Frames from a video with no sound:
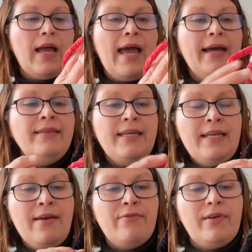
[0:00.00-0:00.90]
and then
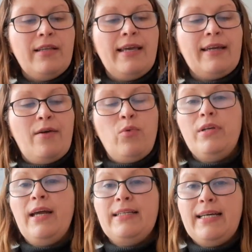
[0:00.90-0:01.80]
I felt like I want
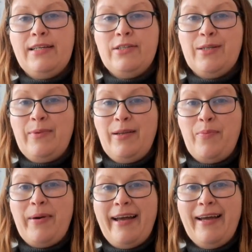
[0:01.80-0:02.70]
to attach some little
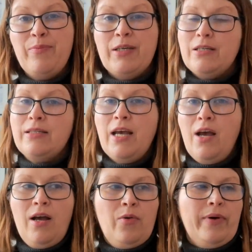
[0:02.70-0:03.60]
bag because,
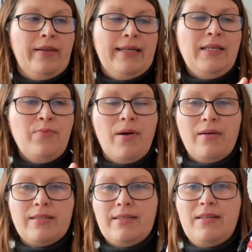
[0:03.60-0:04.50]
well,
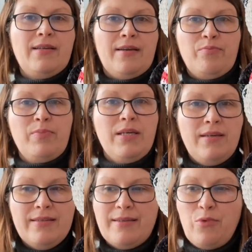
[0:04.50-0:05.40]
ladybugs and
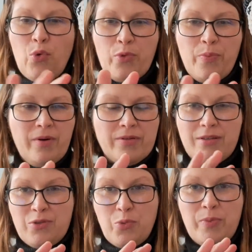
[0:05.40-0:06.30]
bees and all the bugs are
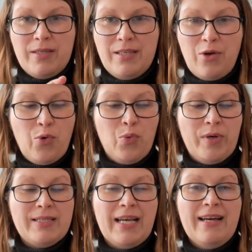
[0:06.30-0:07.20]
so busy
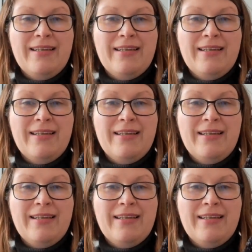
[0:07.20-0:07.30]
always.